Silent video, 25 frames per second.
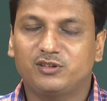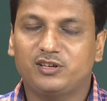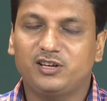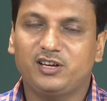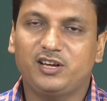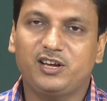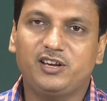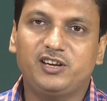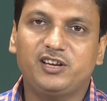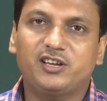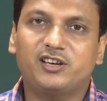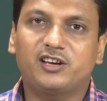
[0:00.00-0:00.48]

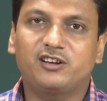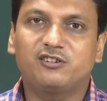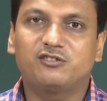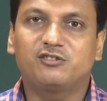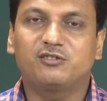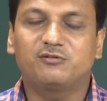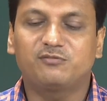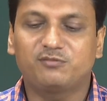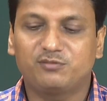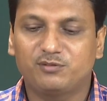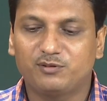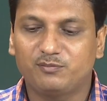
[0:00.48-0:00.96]
any kind
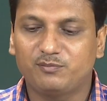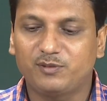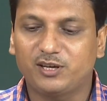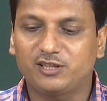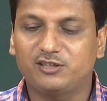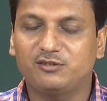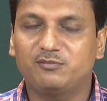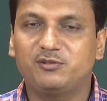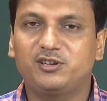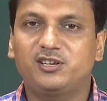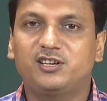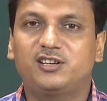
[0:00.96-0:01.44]
of
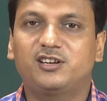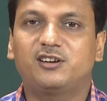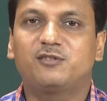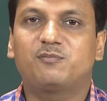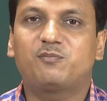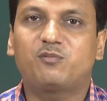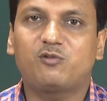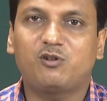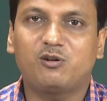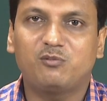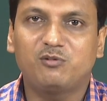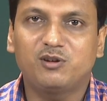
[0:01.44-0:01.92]
mathematical
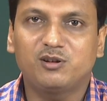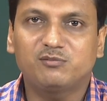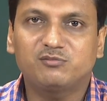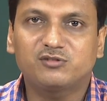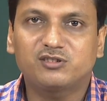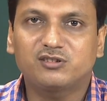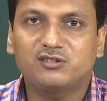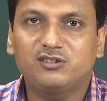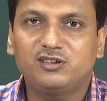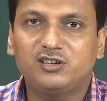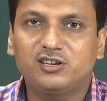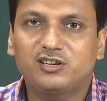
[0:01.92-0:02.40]

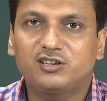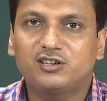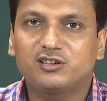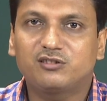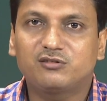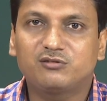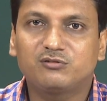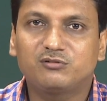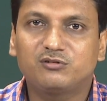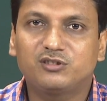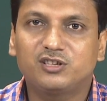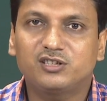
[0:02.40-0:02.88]
problems
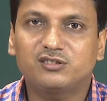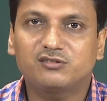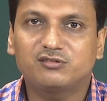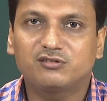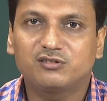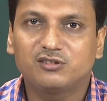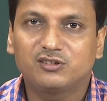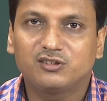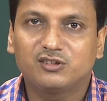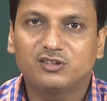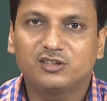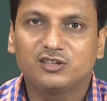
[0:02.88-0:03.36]
related to this
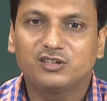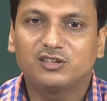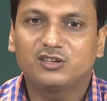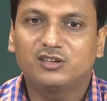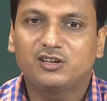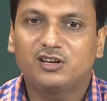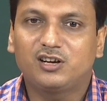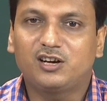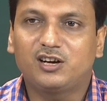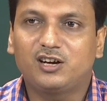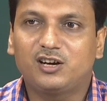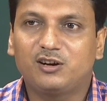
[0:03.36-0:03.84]

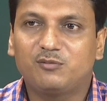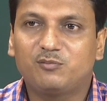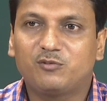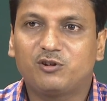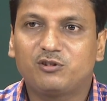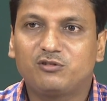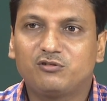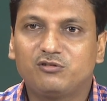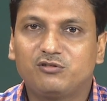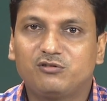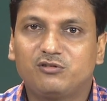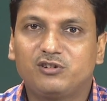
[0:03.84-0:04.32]

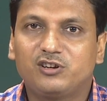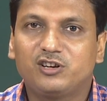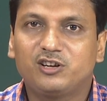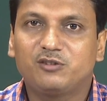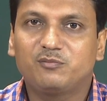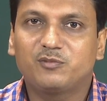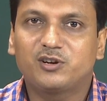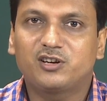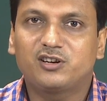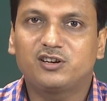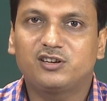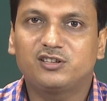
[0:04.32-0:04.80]
module
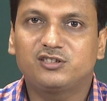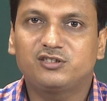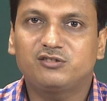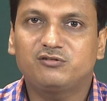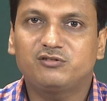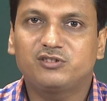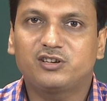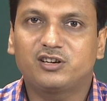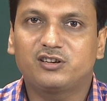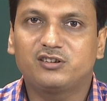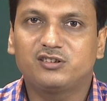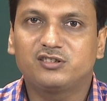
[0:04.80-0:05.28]
welding metallurgy,
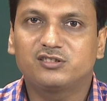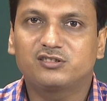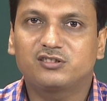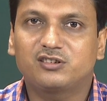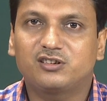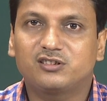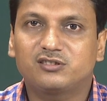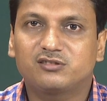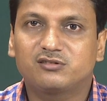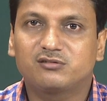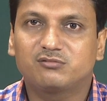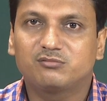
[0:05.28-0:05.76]
we can
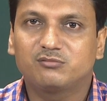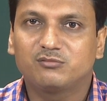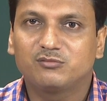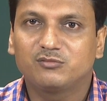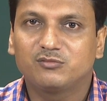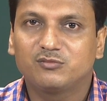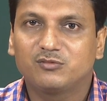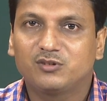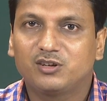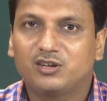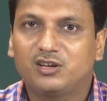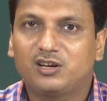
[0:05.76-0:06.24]
discuss
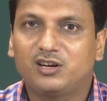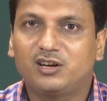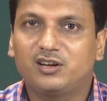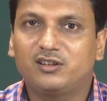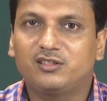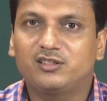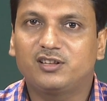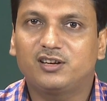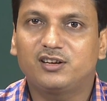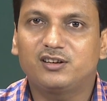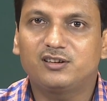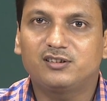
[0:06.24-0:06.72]

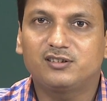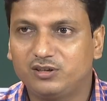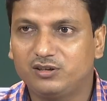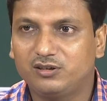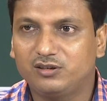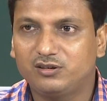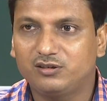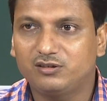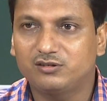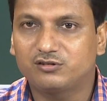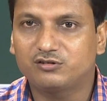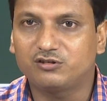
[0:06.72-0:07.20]
on the
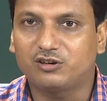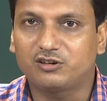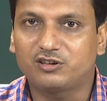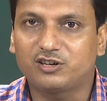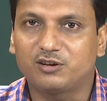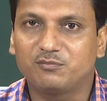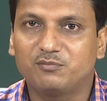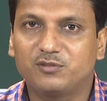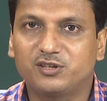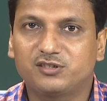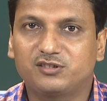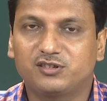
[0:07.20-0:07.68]
short
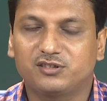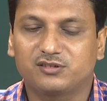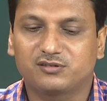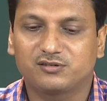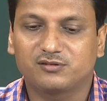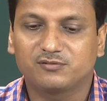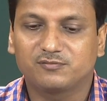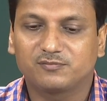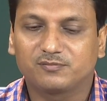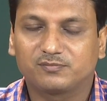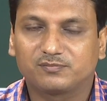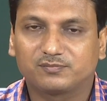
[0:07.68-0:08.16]
term basis.
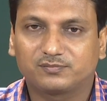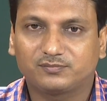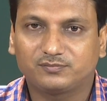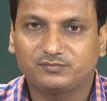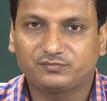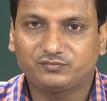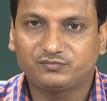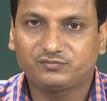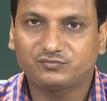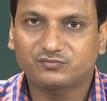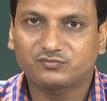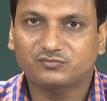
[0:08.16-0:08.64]

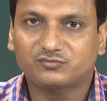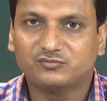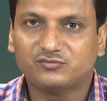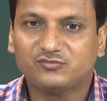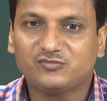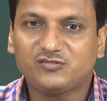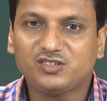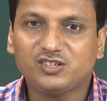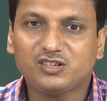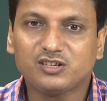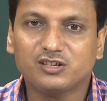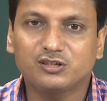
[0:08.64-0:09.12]

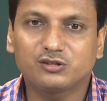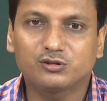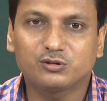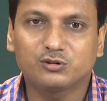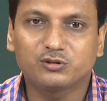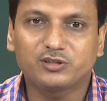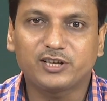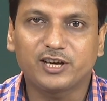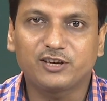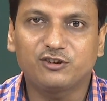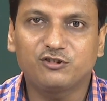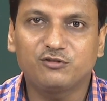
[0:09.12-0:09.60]
So,
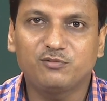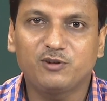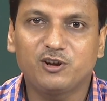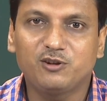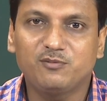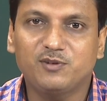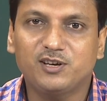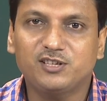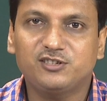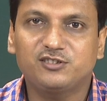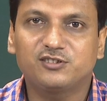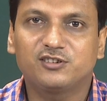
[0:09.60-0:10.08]
thank you very
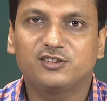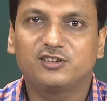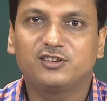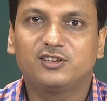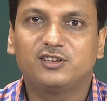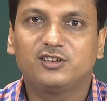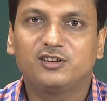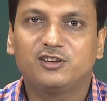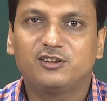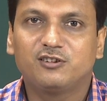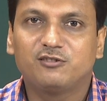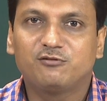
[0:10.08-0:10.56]
much
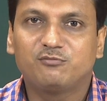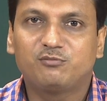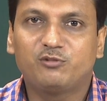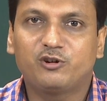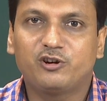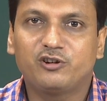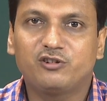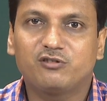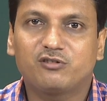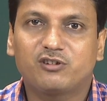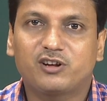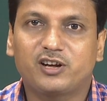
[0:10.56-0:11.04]

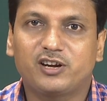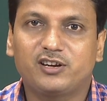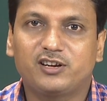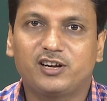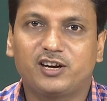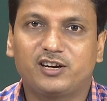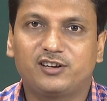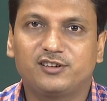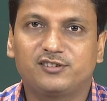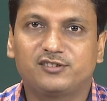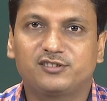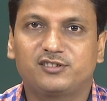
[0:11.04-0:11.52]
for your kind
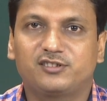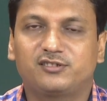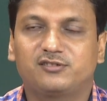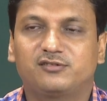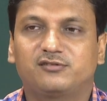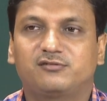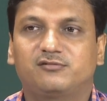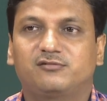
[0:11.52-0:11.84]
attention.